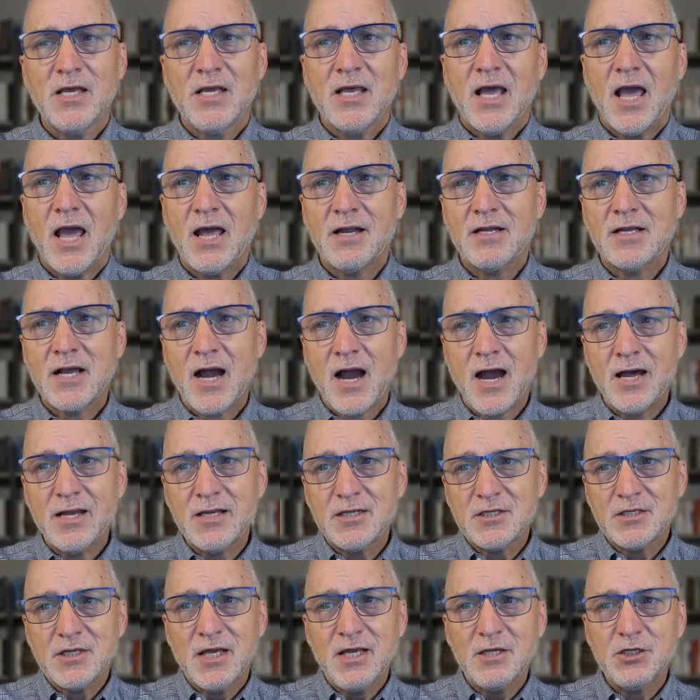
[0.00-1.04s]
And God
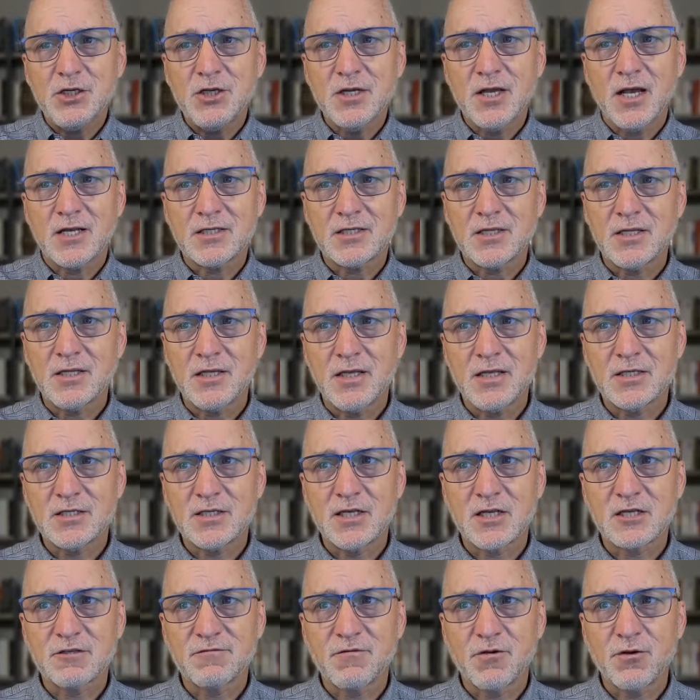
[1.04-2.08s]
is teaching us in these
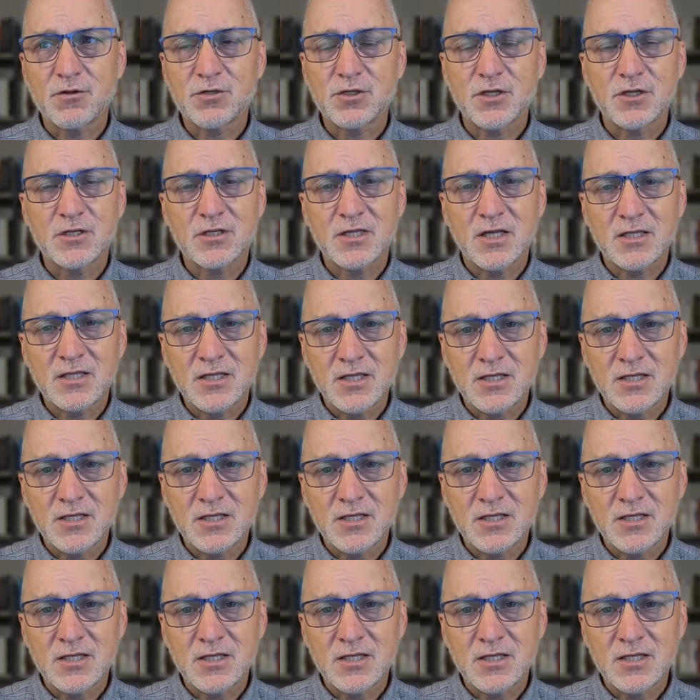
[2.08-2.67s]
six verses that